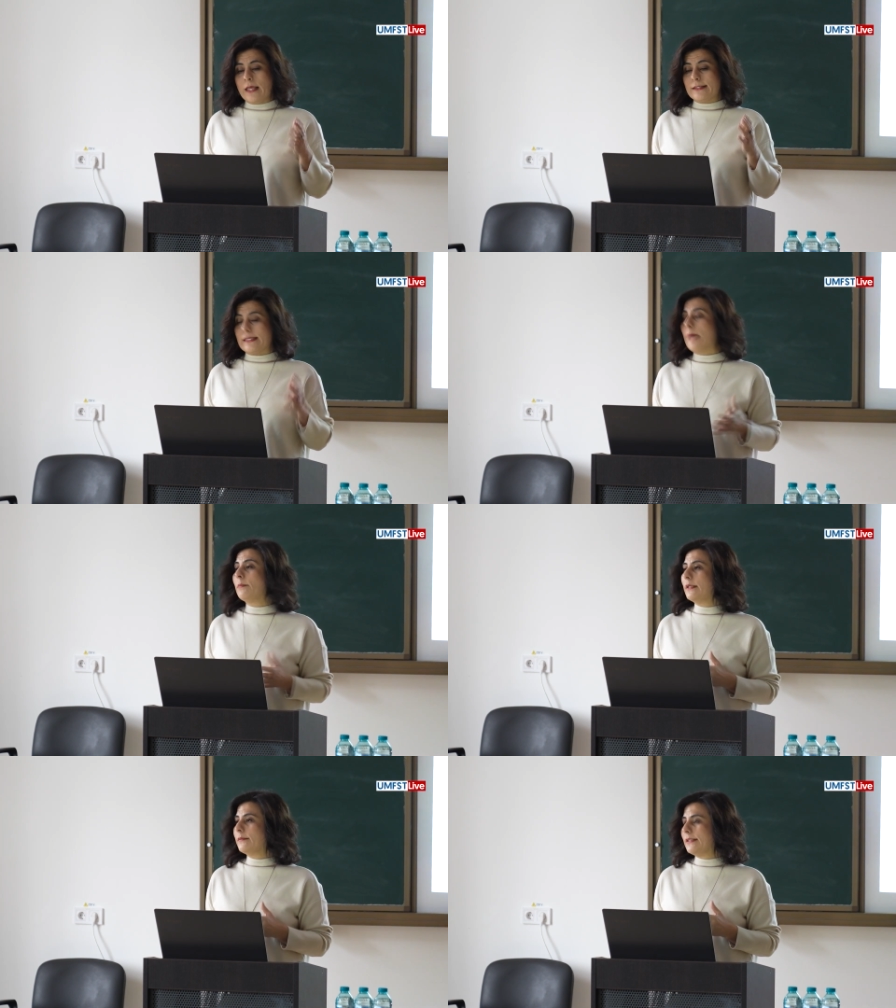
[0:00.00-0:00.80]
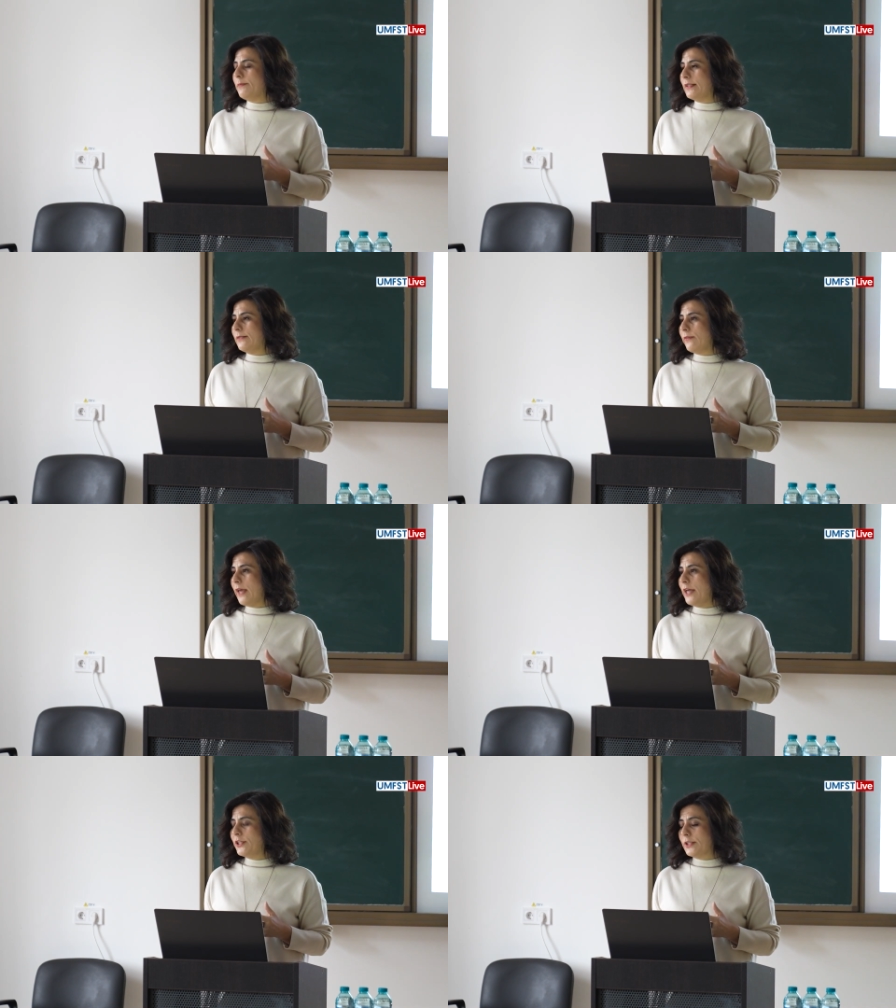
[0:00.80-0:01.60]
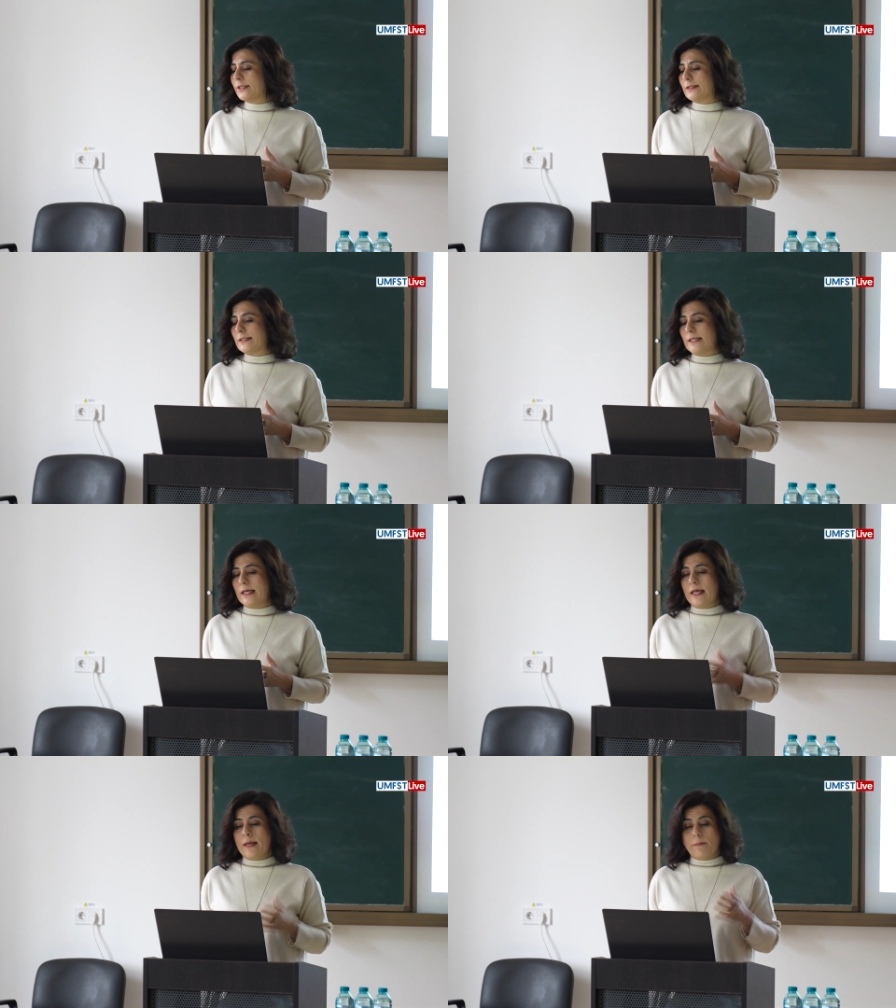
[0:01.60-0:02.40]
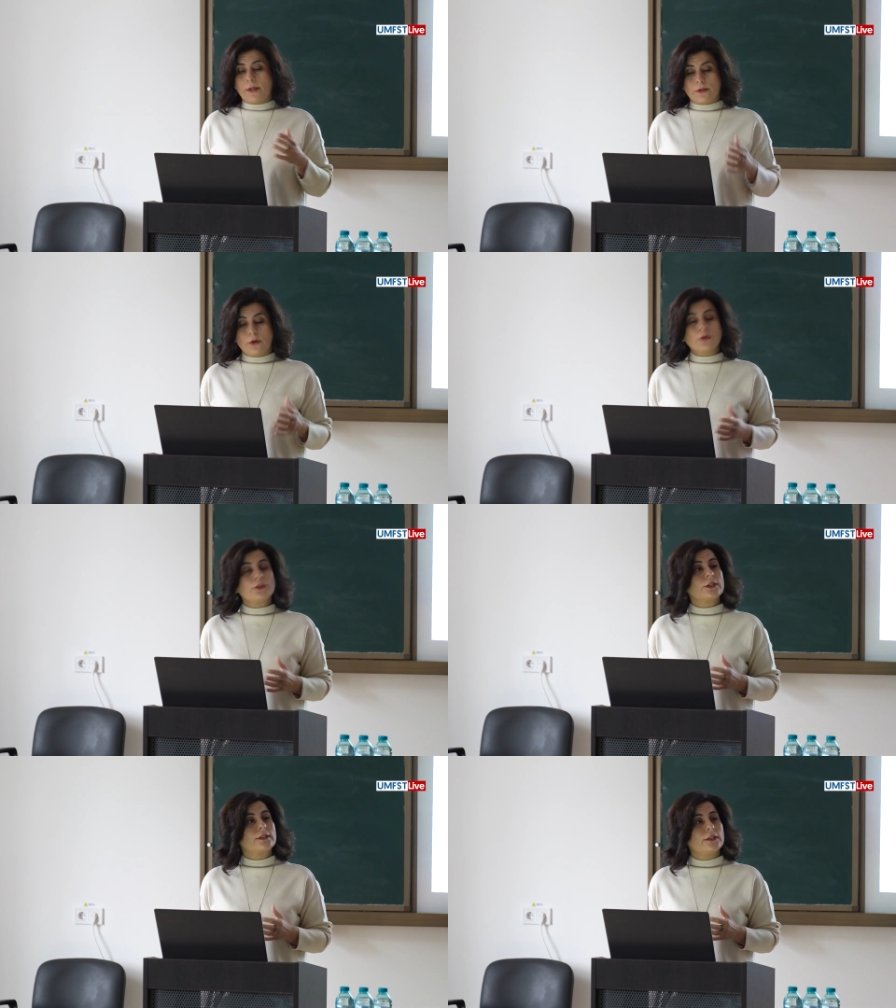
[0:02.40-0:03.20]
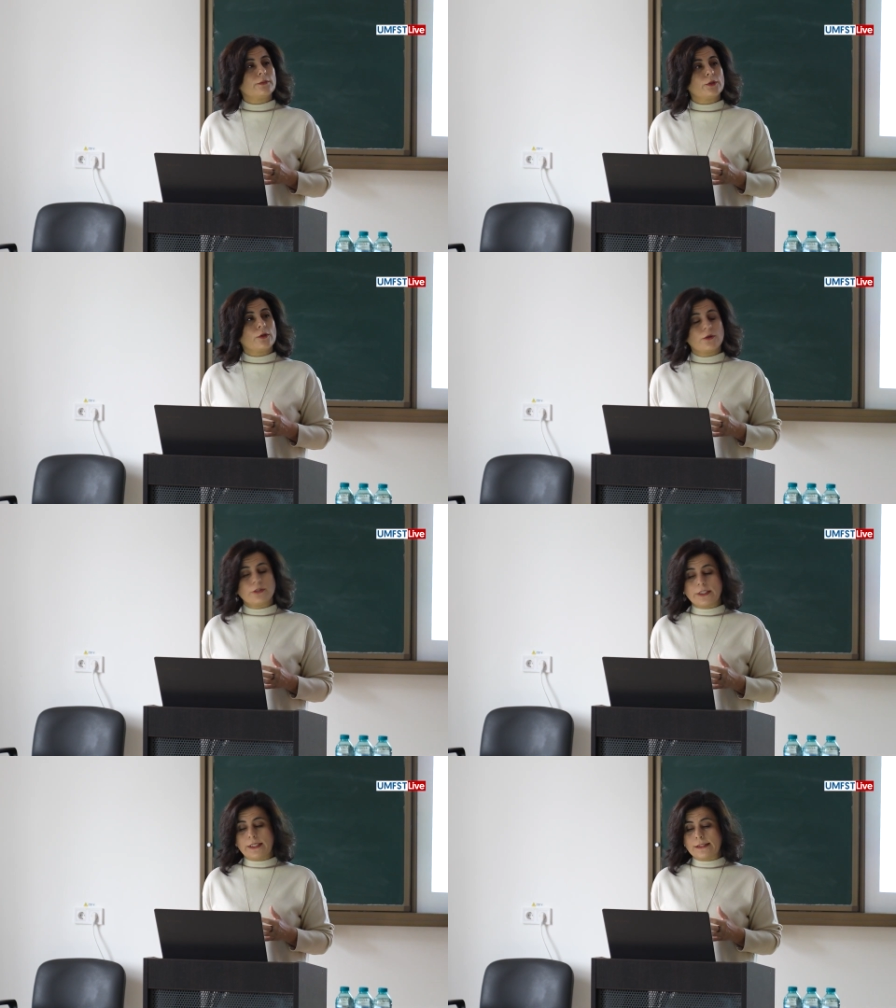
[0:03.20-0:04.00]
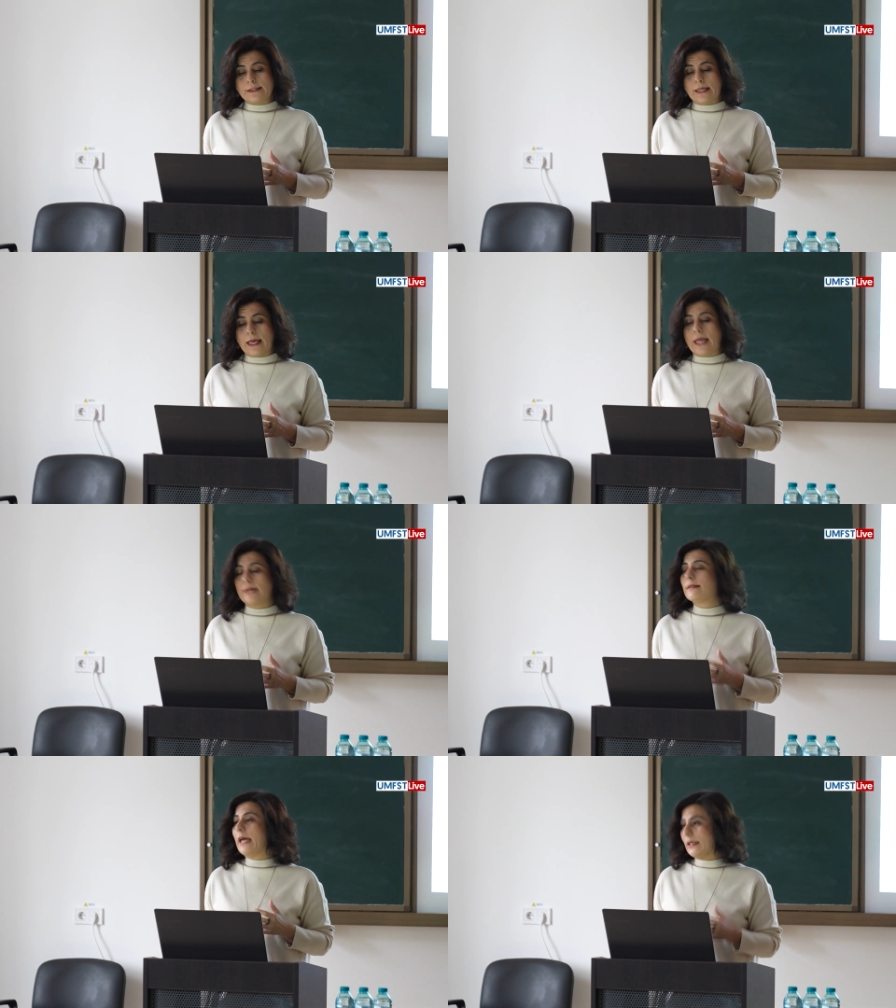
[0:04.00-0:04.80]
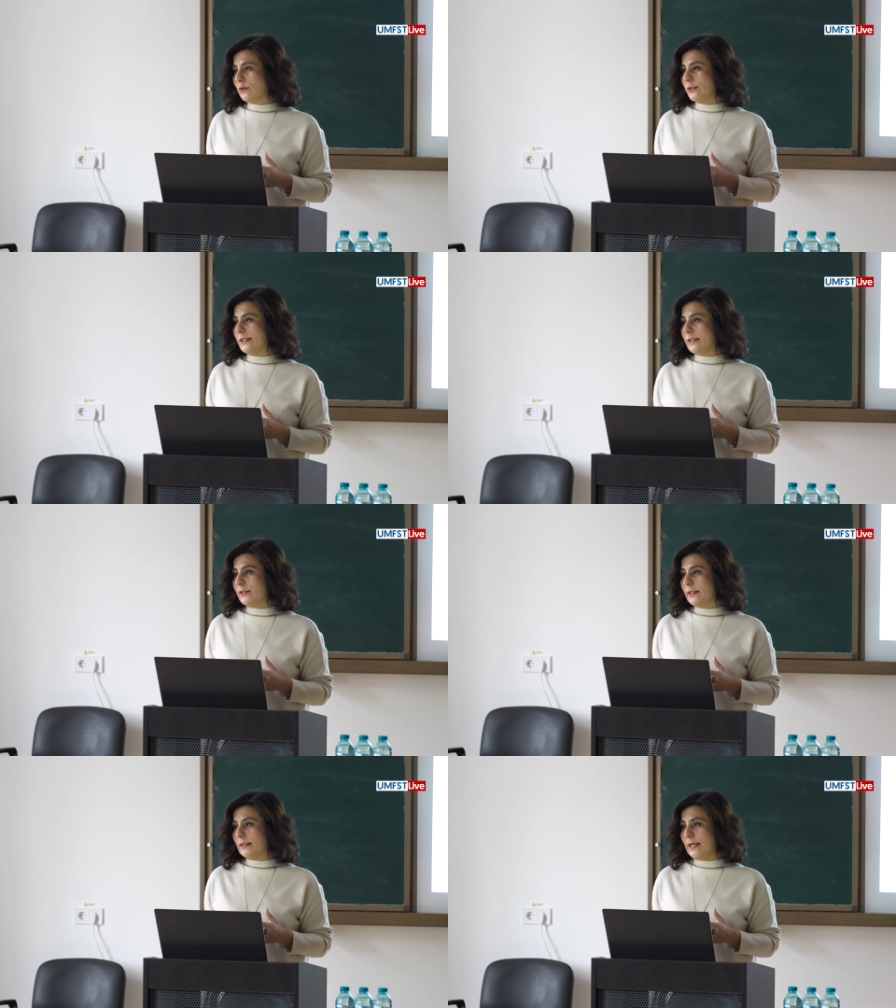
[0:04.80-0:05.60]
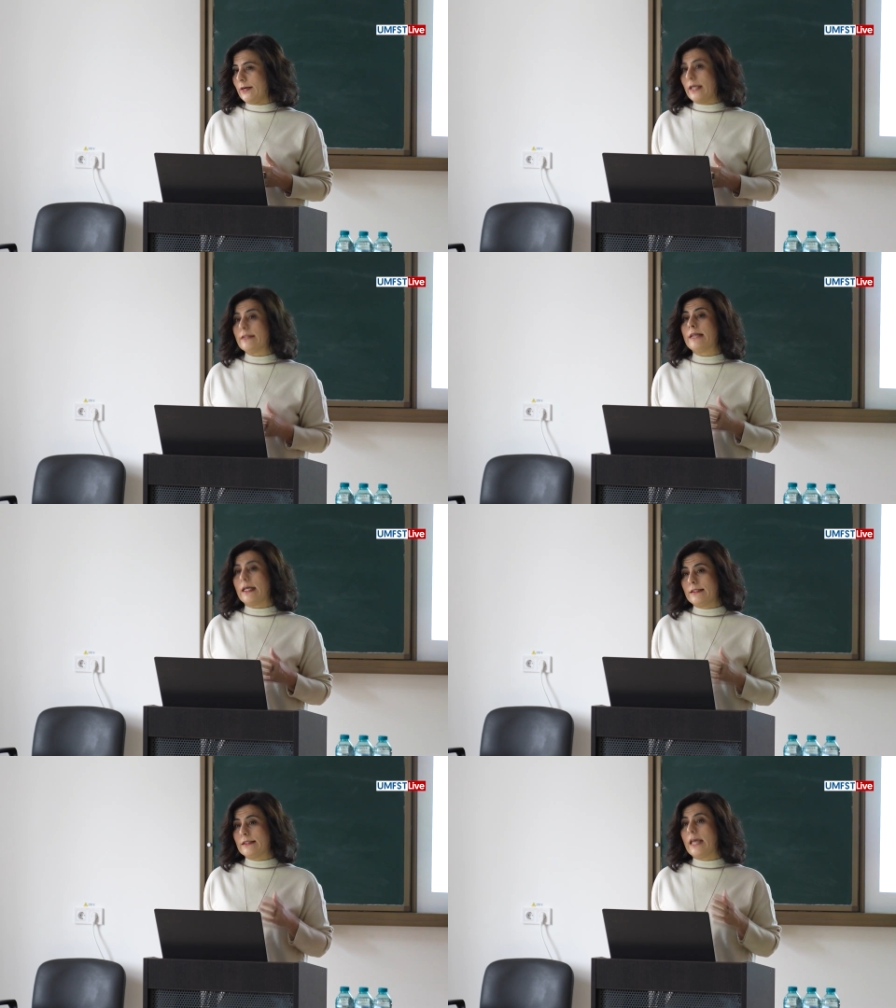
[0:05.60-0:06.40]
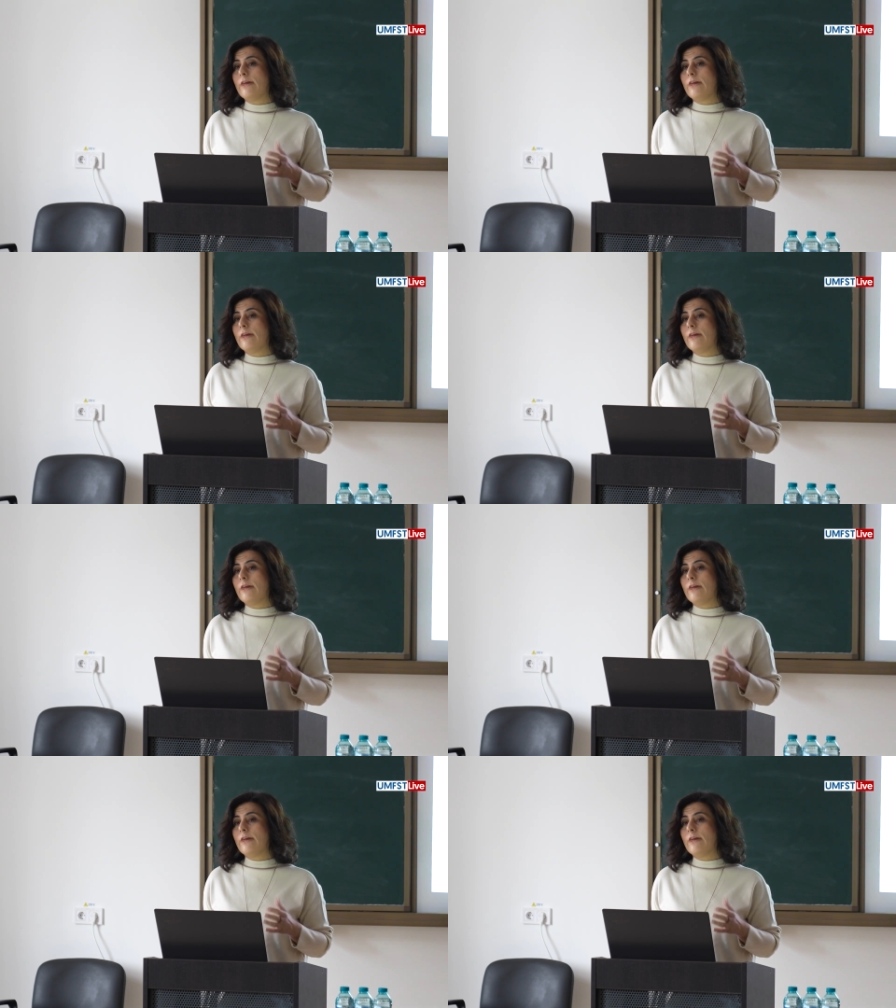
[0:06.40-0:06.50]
sampling specifications, pathology terminologies, and diagnostic criteria that